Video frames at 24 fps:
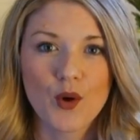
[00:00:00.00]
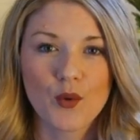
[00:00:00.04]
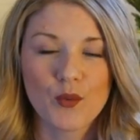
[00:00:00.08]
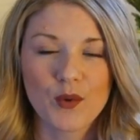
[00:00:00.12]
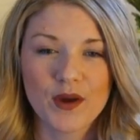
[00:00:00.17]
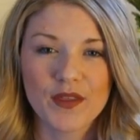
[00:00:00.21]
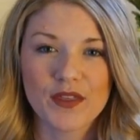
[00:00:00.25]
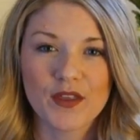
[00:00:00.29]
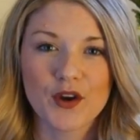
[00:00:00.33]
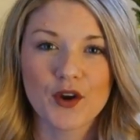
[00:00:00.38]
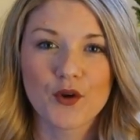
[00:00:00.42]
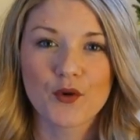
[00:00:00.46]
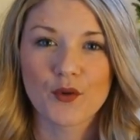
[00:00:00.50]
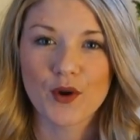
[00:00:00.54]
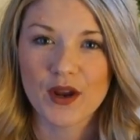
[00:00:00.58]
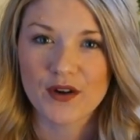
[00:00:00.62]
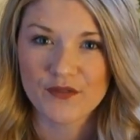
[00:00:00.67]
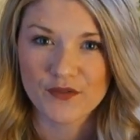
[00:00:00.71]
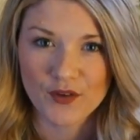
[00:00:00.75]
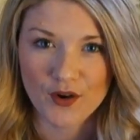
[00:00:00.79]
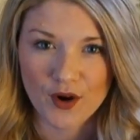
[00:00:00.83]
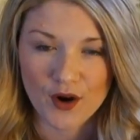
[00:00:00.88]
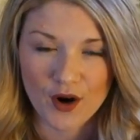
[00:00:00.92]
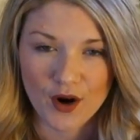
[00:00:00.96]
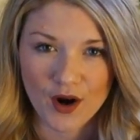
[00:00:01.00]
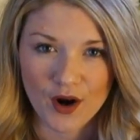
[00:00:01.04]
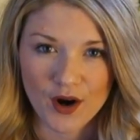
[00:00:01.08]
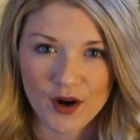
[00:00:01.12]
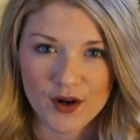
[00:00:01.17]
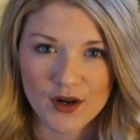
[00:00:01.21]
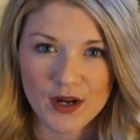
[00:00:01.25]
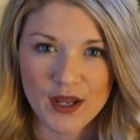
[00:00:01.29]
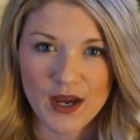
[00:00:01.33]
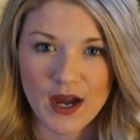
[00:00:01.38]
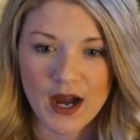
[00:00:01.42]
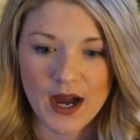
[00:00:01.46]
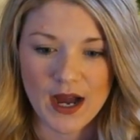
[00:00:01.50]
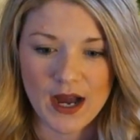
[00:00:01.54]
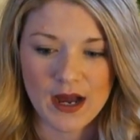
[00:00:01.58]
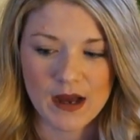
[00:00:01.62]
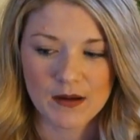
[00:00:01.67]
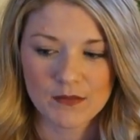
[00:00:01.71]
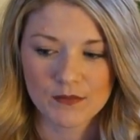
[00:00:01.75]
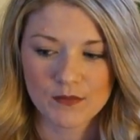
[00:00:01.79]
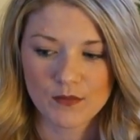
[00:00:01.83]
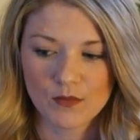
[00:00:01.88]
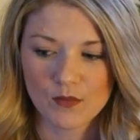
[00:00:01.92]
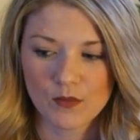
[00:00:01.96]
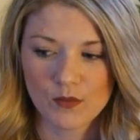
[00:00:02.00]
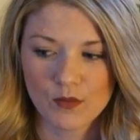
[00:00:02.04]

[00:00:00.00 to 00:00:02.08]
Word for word: with a grateful heart um,